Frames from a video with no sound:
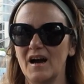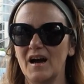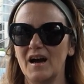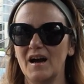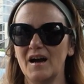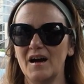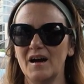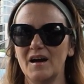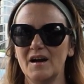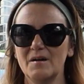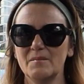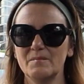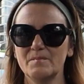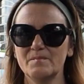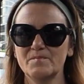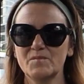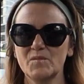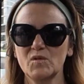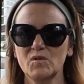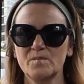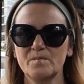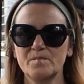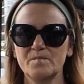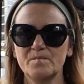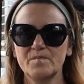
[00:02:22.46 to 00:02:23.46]
Um,
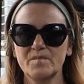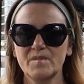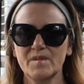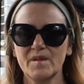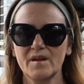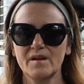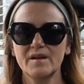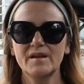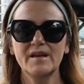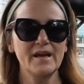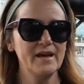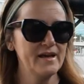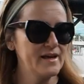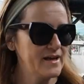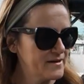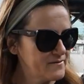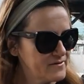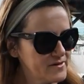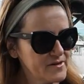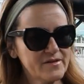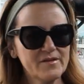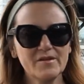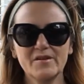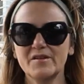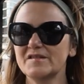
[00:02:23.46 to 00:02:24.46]
Thursday night. Yeah,
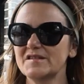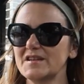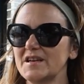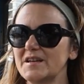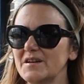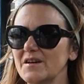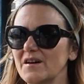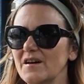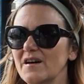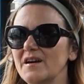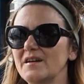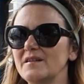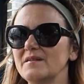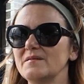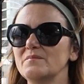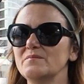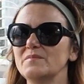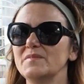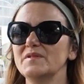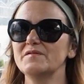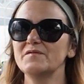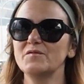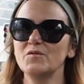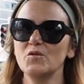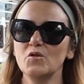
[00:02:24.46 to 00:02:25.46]
every Thursday night,
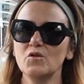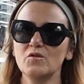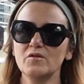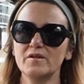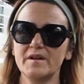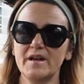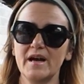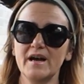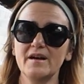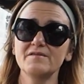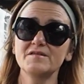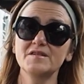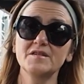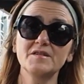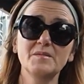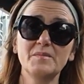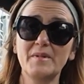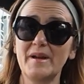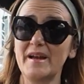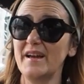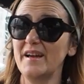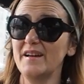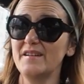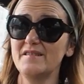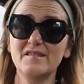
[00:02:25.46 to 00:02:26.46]
before and after the
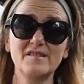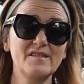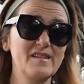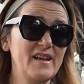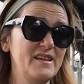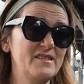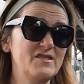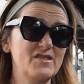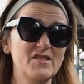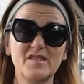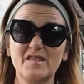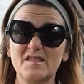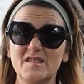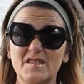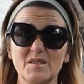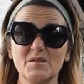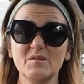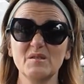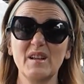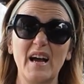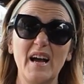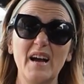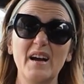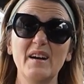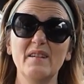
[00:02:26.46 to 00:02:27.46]
bands, they just
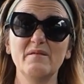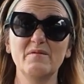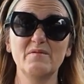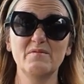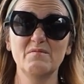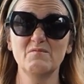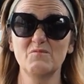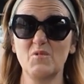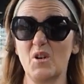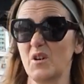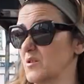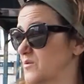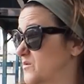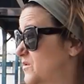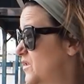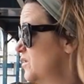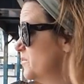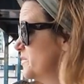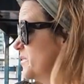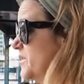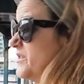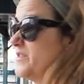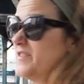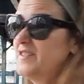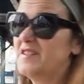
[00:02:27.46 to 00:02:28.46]
still have rock and roll
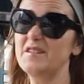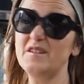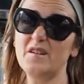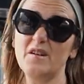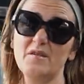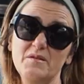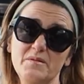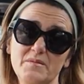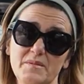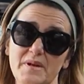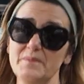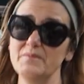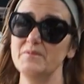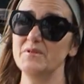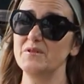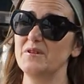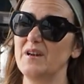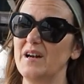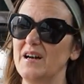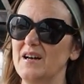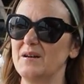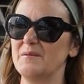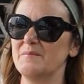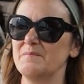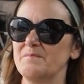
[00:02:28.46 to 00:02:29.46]
music. I remember
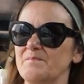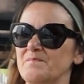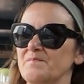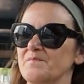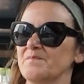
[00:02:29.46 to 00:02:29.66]
um,